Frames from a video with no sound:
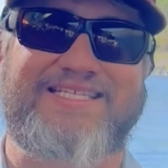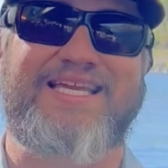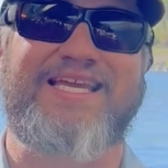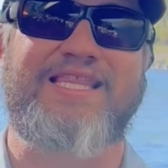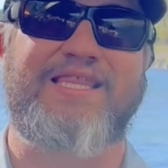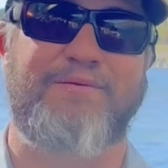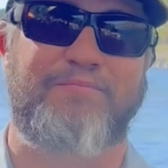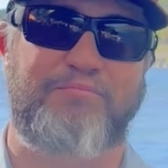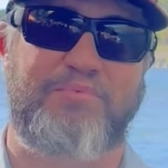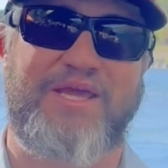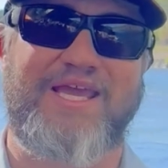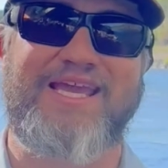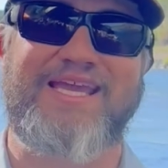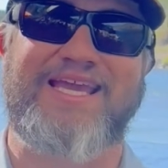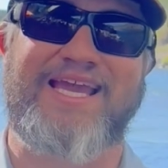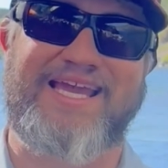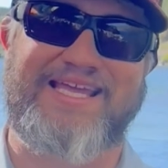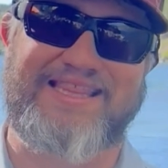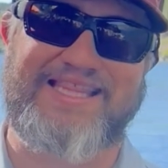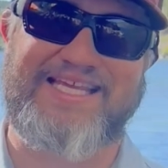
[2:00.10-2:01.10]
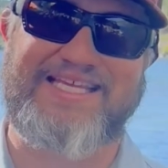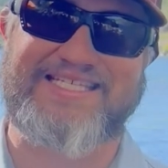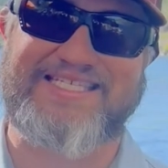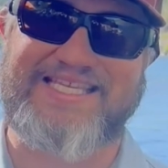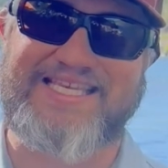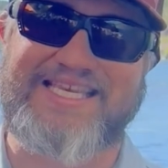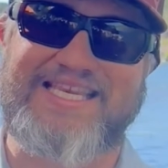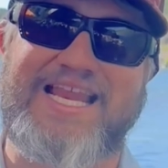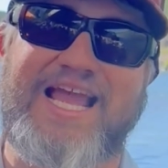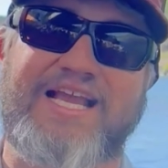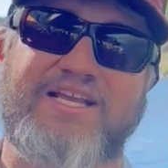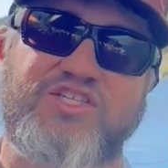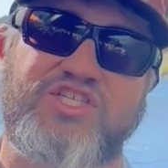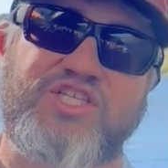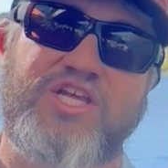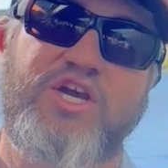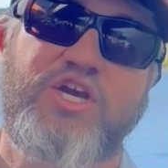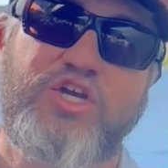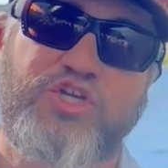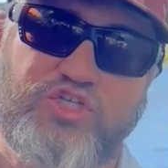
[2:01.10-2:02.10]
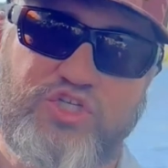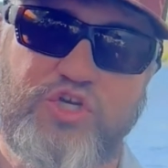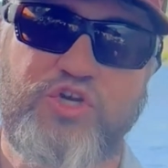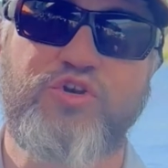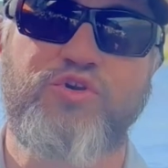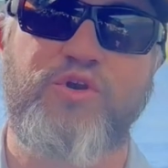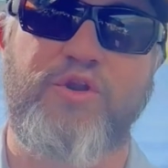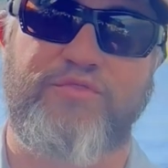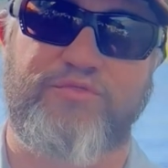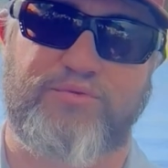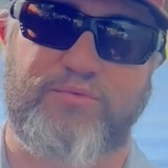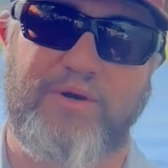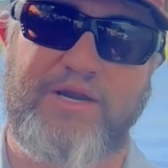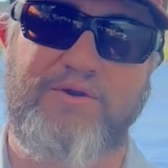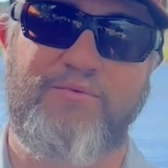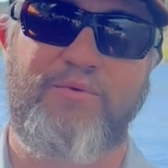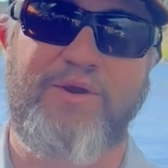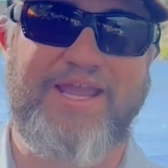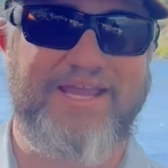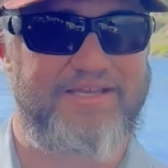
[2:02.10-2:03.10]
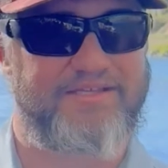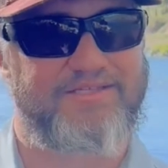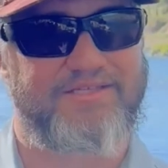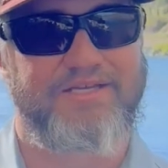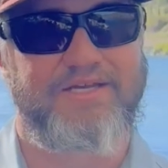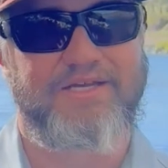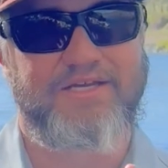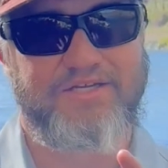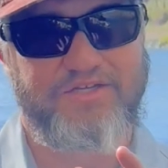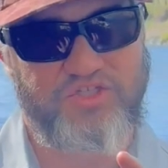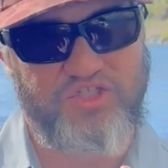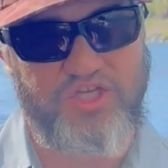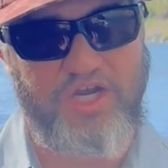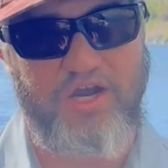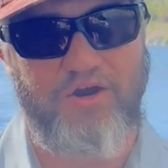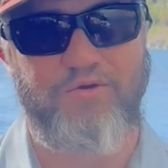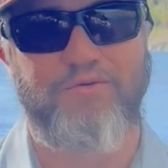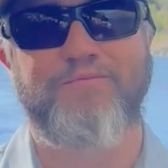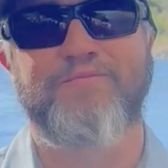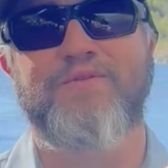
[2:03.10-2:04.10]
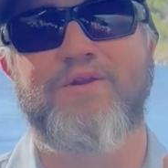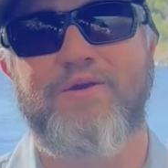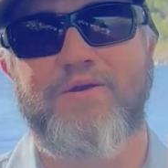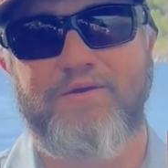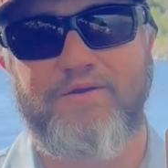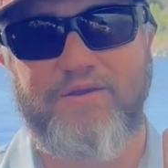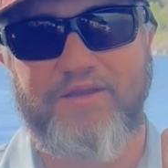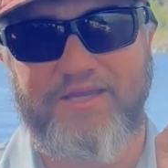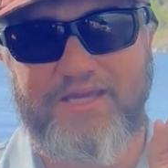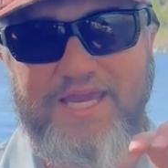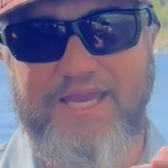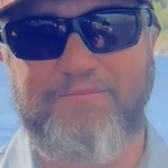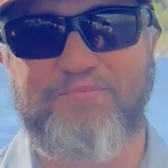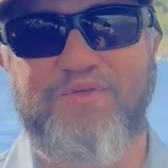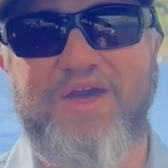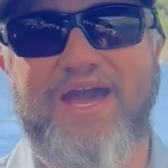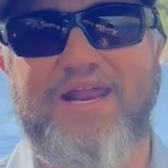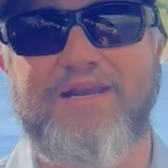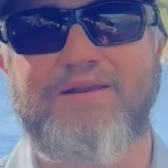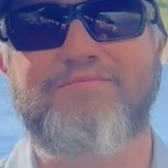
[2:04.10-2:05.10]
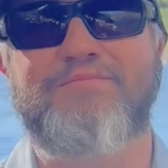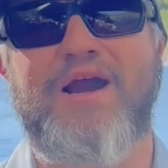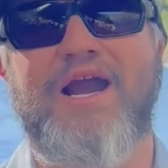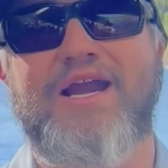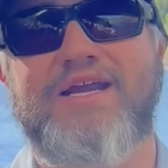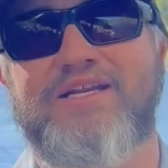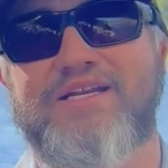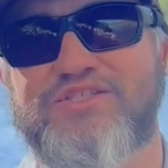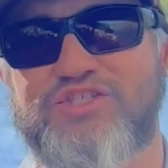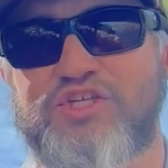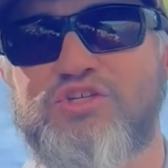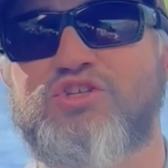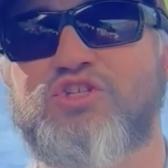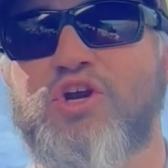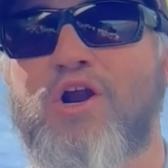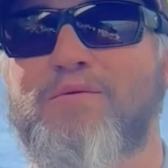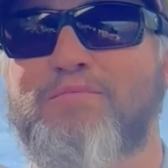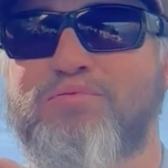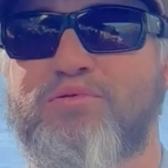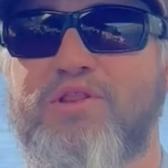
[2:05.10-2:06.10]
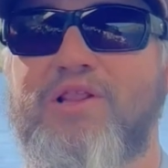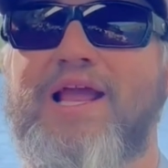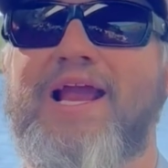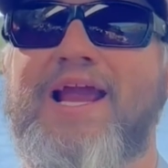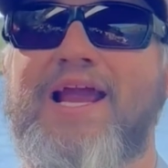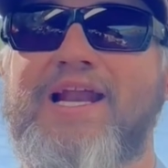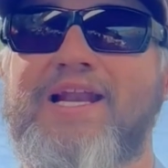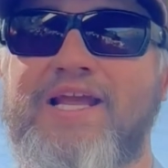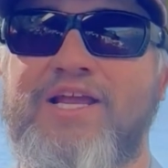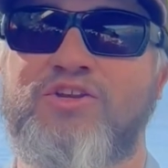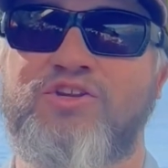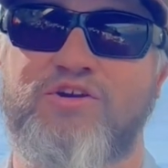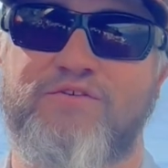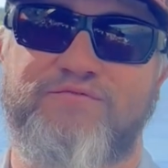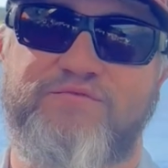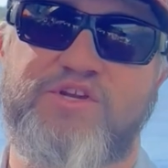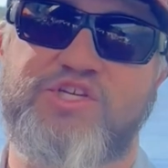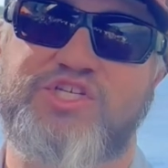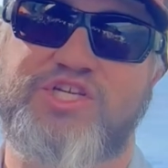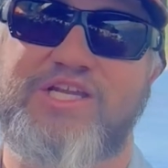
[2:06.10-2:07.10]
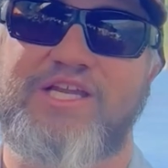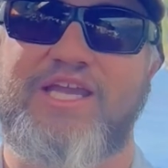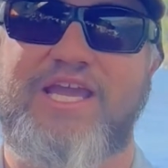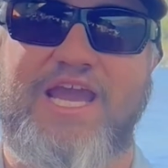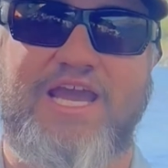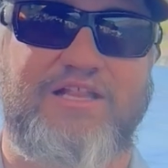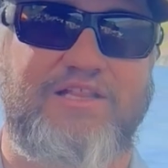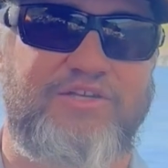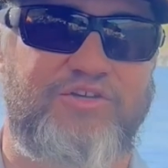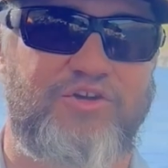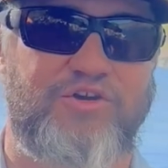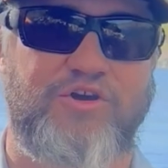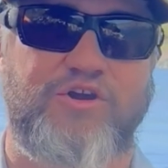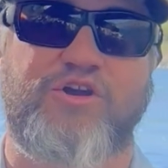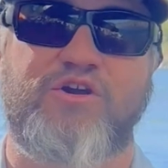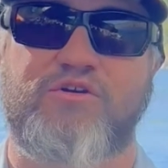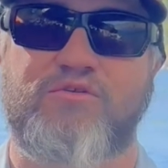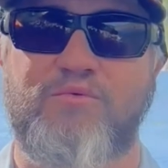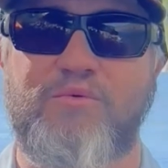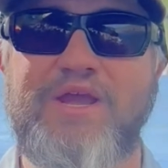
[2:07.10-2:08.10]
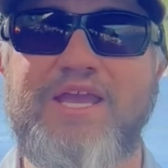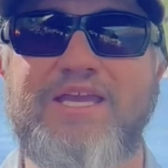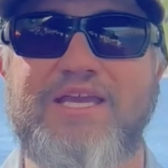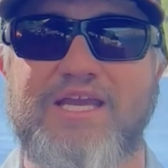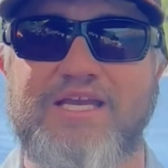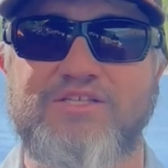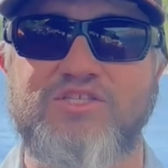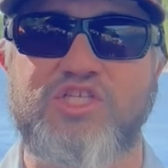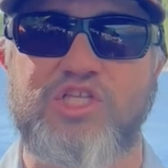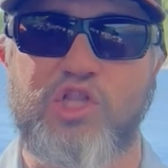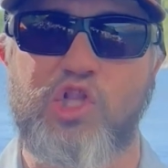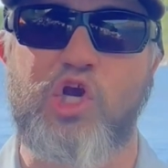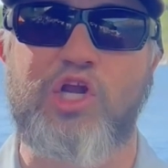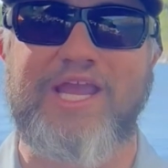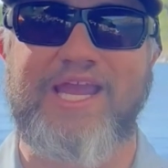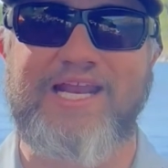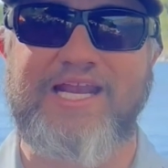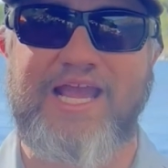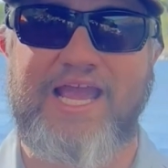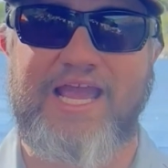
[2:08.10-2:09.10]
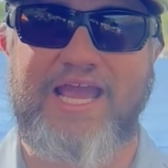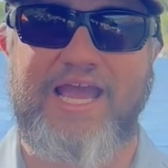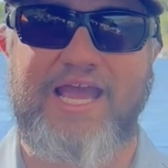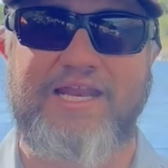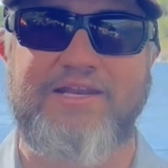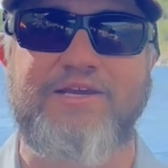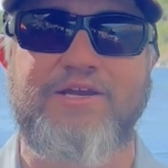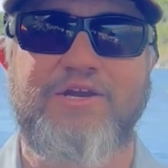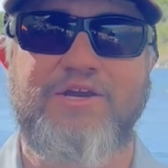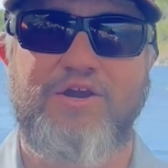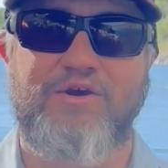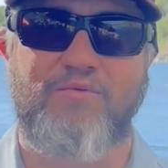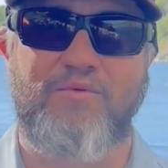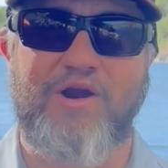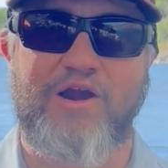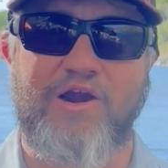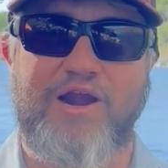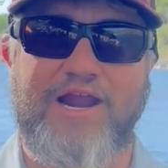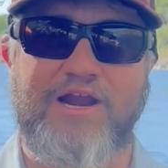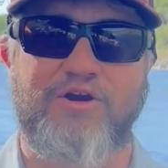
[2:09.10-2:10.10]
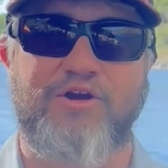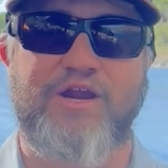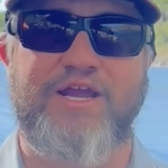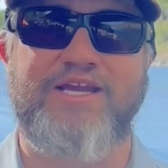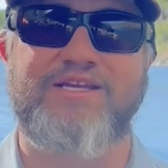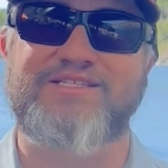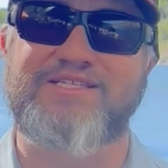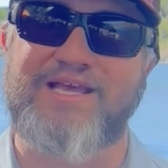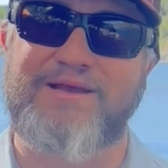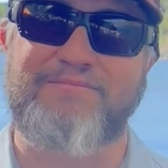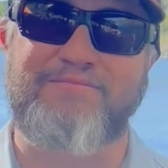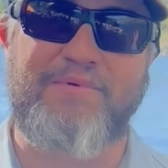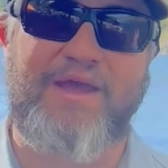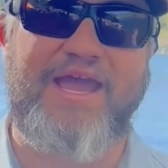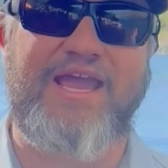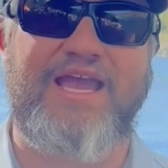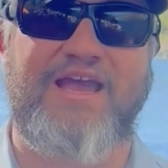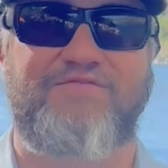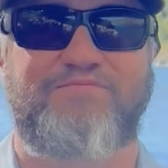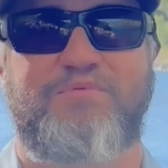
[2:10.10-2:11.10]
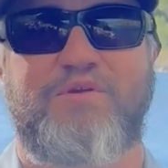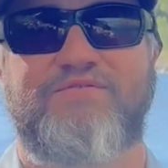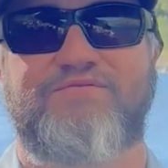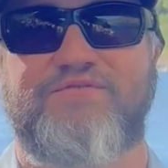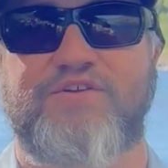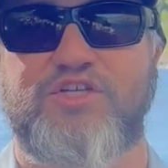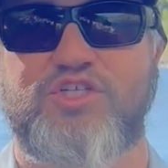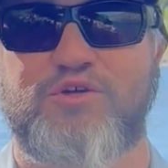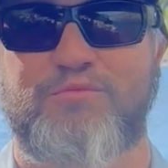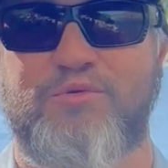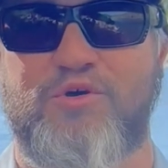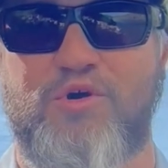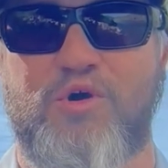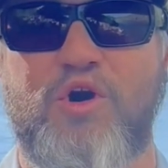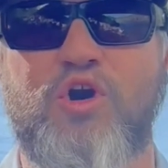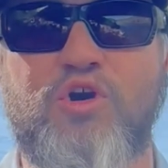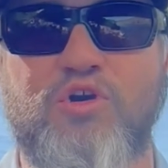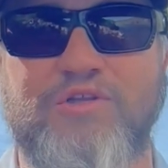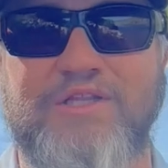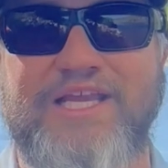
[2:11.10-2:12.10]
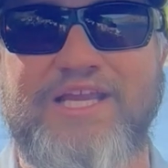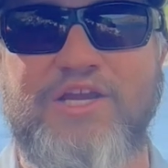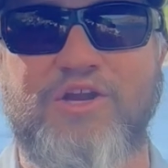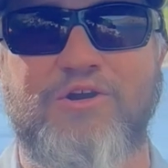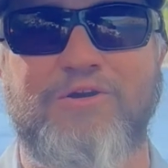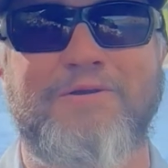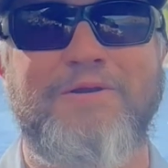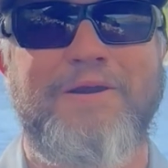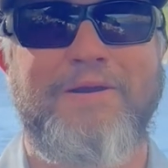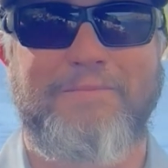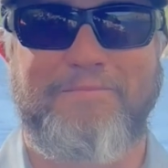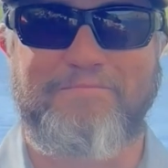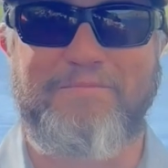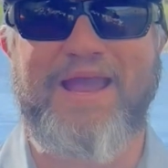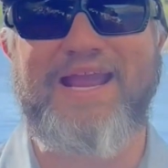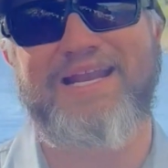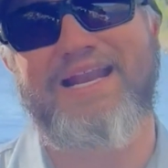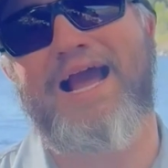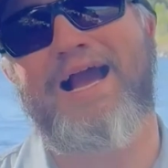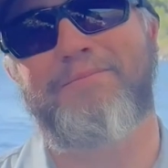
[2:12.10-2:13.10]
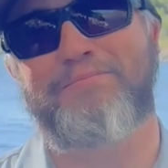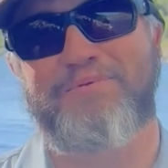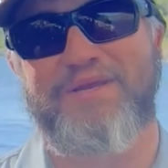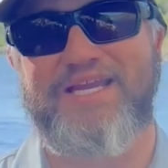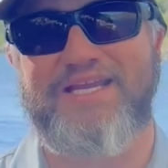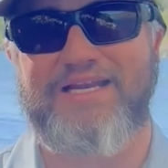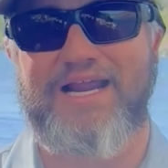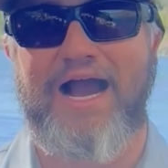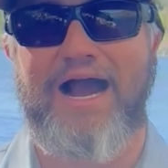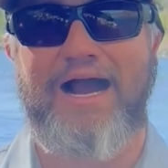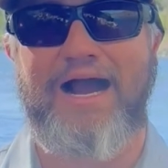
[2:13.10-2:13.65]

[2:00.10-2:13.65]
see the peak in these next 2 to 3 weeks. So keep that in mind as you start planning your fishing calendar or your weekends, looking ahead where areas that may have been fishable earlier may not be an